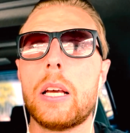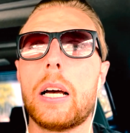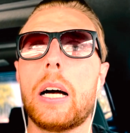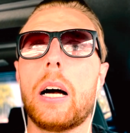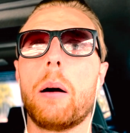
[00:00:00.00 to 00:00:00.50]

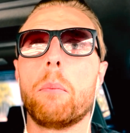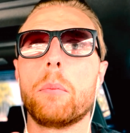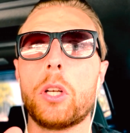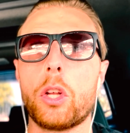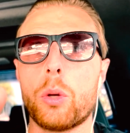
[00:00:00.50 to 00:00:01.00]

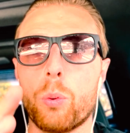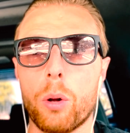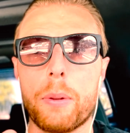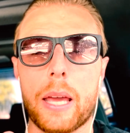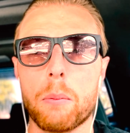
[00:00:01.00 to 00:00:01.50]
You will
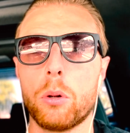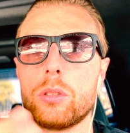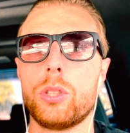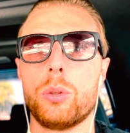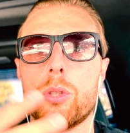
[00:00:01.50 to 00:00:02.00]
be able
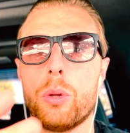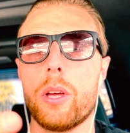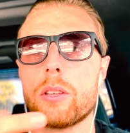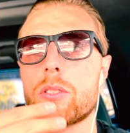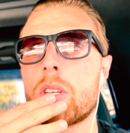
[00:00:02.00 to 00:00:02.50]
to do
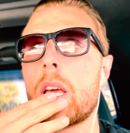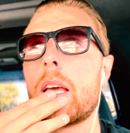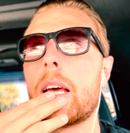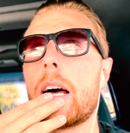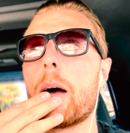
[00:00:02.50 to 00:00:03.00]
this.
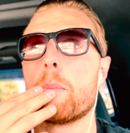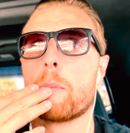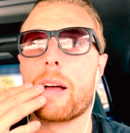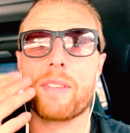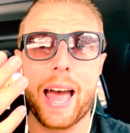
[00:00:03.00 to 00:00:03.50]

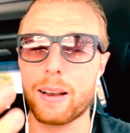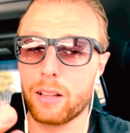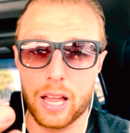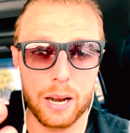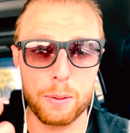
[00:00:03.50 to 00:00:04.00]
I've had a
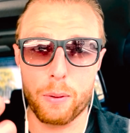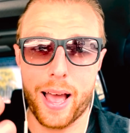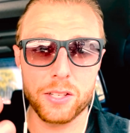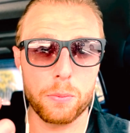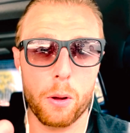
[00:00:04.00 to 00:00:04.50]
lot of people
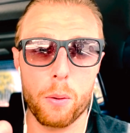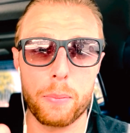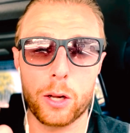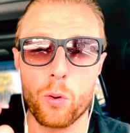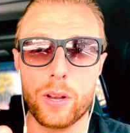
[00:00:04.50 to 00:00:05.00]
ask me about
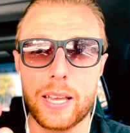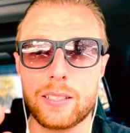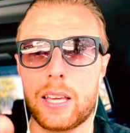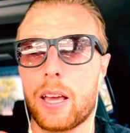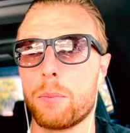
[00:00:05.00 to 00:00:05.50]
Bitcoin
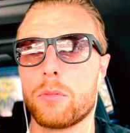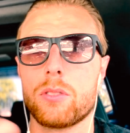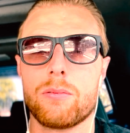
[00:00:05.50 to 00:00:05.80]
ATMs.